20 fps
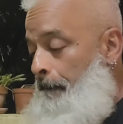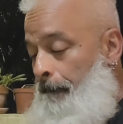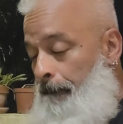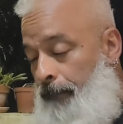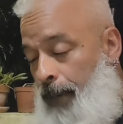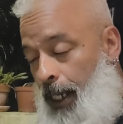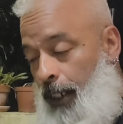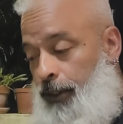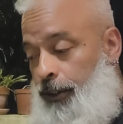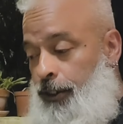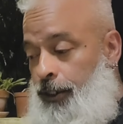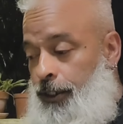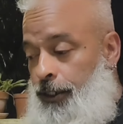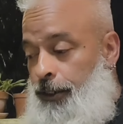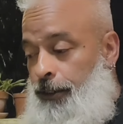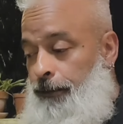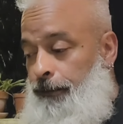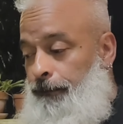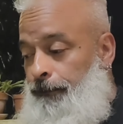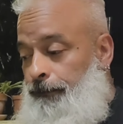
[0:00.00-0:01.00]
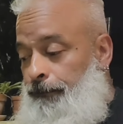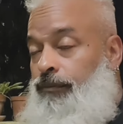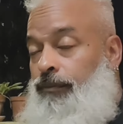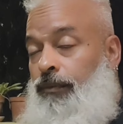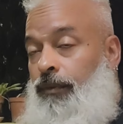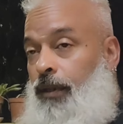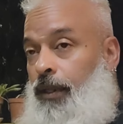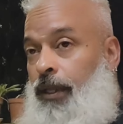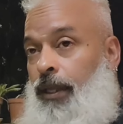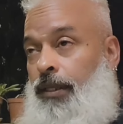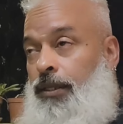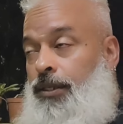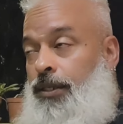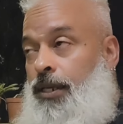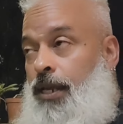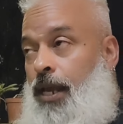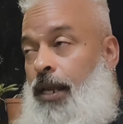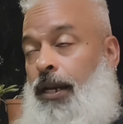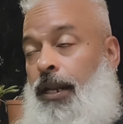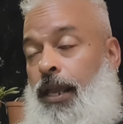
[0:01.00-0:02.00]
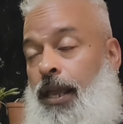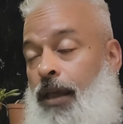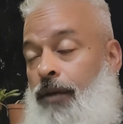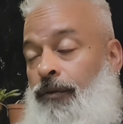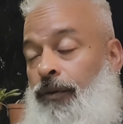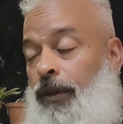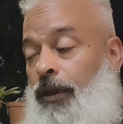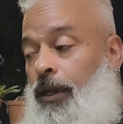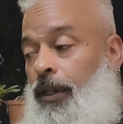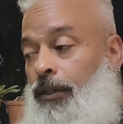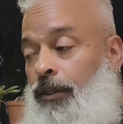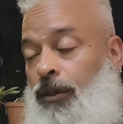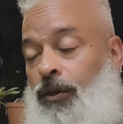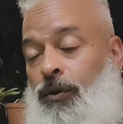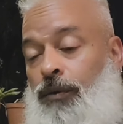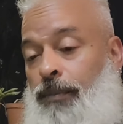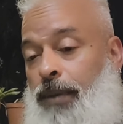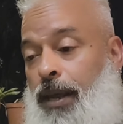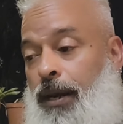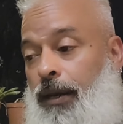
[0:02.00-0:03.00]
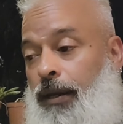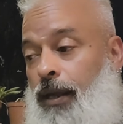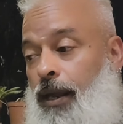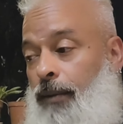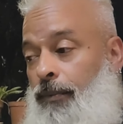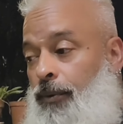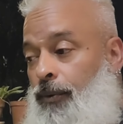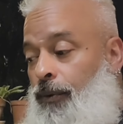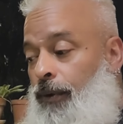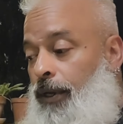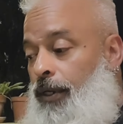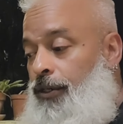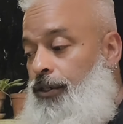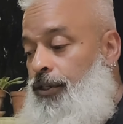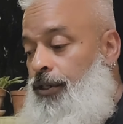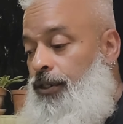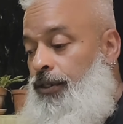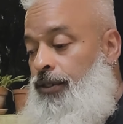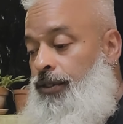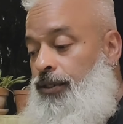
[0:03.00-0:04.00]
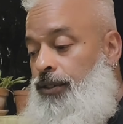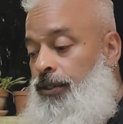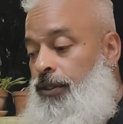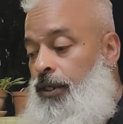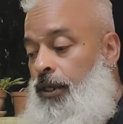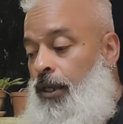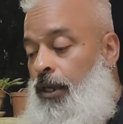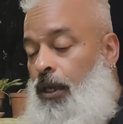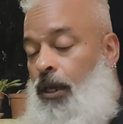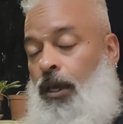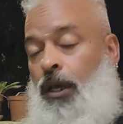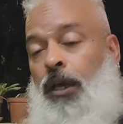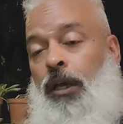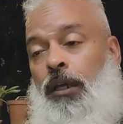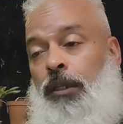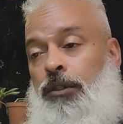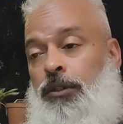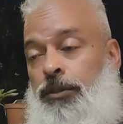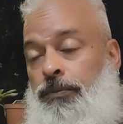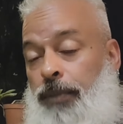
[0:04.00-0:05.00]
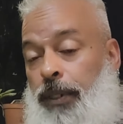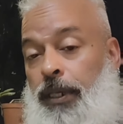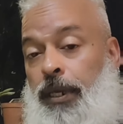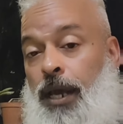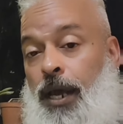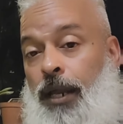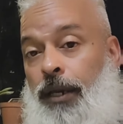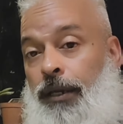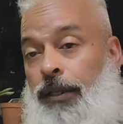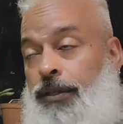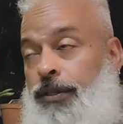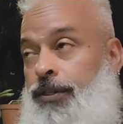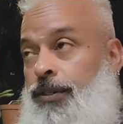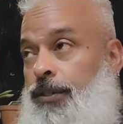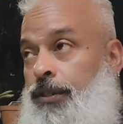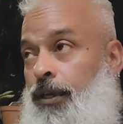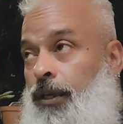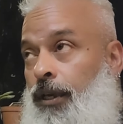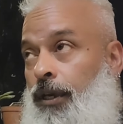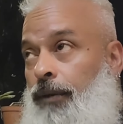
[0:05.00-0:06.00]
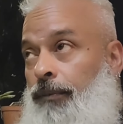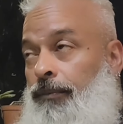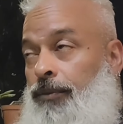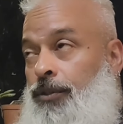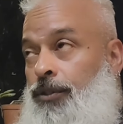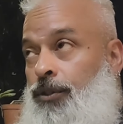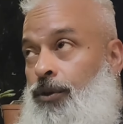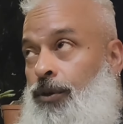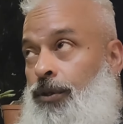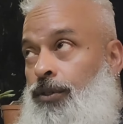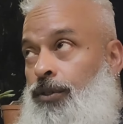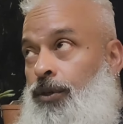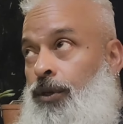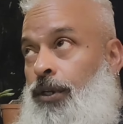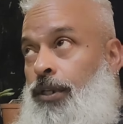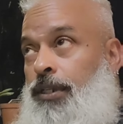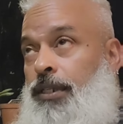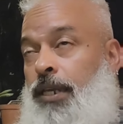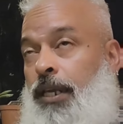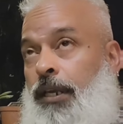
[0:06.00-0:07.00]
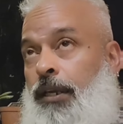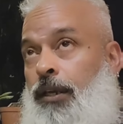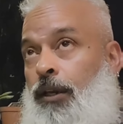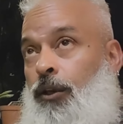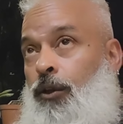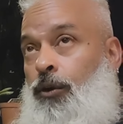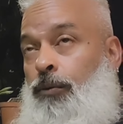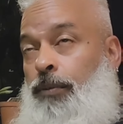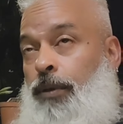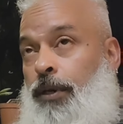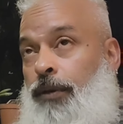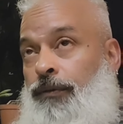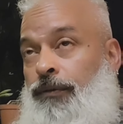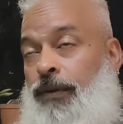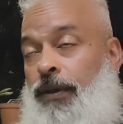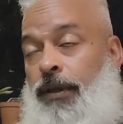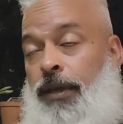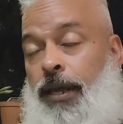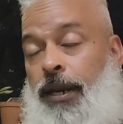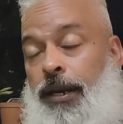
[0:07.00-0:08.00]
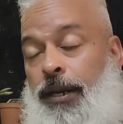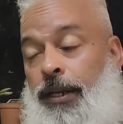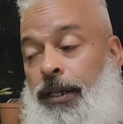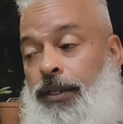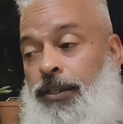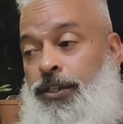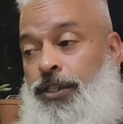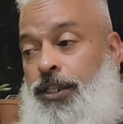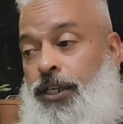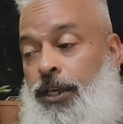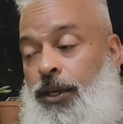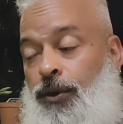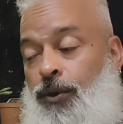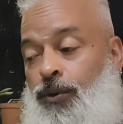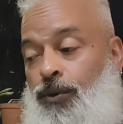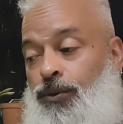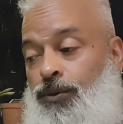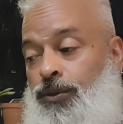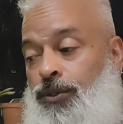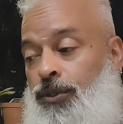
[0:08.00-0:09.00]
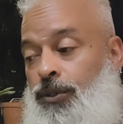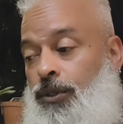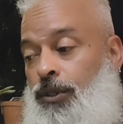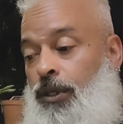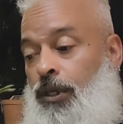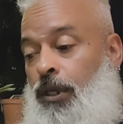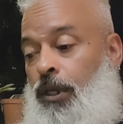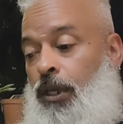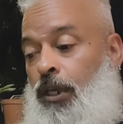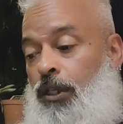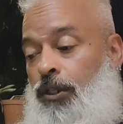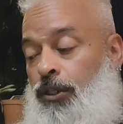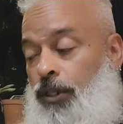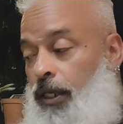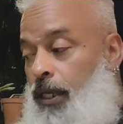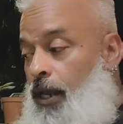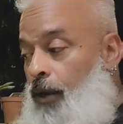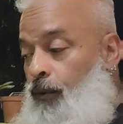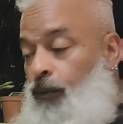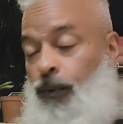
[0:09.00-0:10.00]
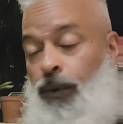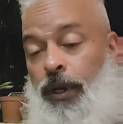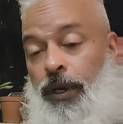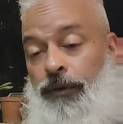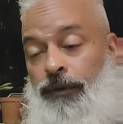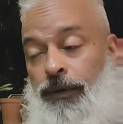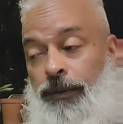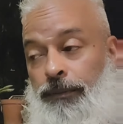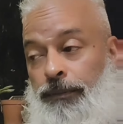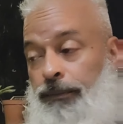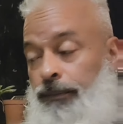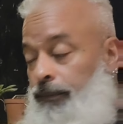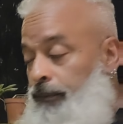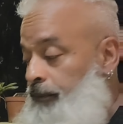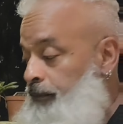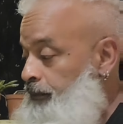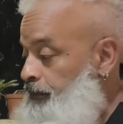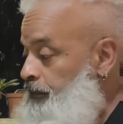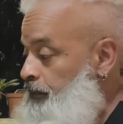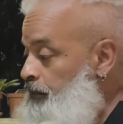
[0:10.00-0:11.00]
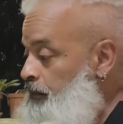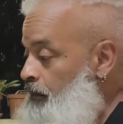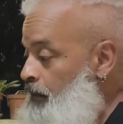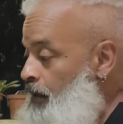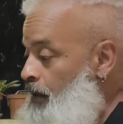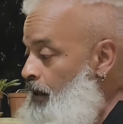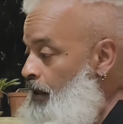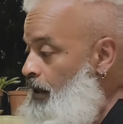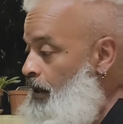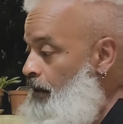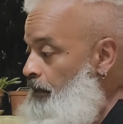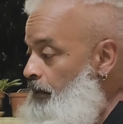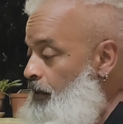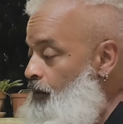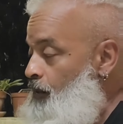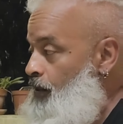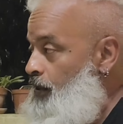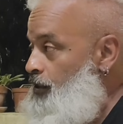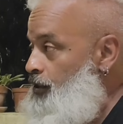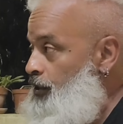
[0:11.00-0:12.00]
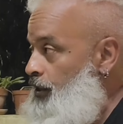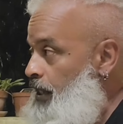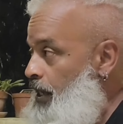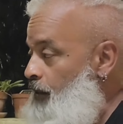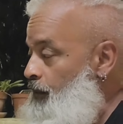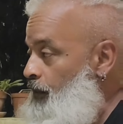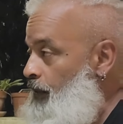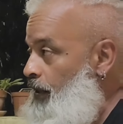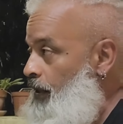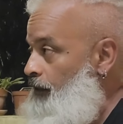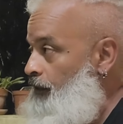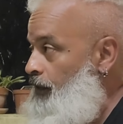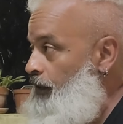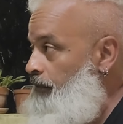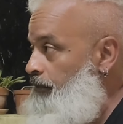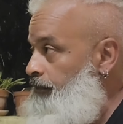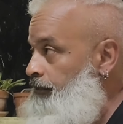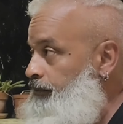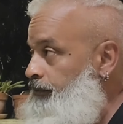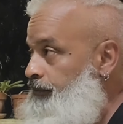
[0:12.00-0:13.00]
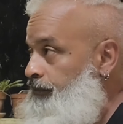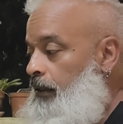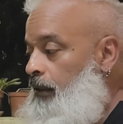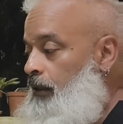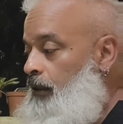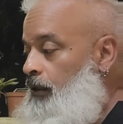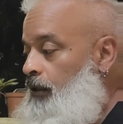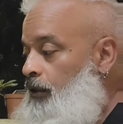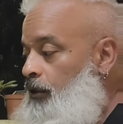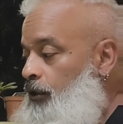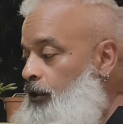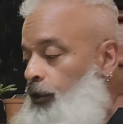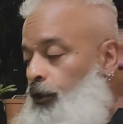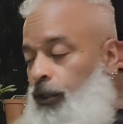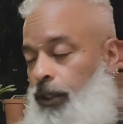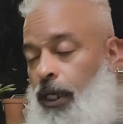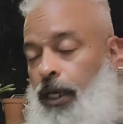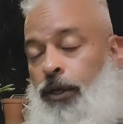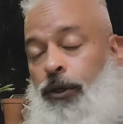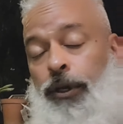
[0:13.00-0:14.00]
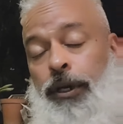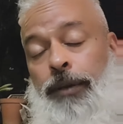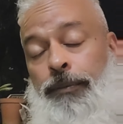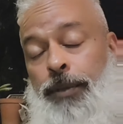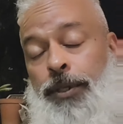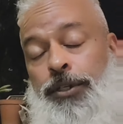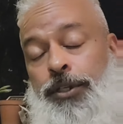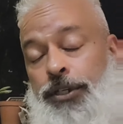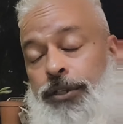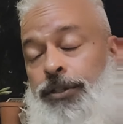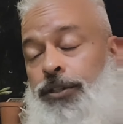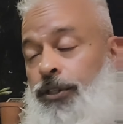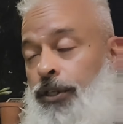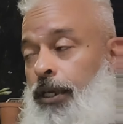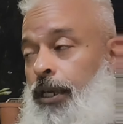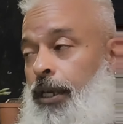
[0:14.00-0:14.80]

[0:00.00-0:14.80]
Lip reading: But it's kind of heavy on the chromatic aberrations, to be honest. So it's going to take a little bit of editing skills to get rid of them. But once you get rid of them, you get good images.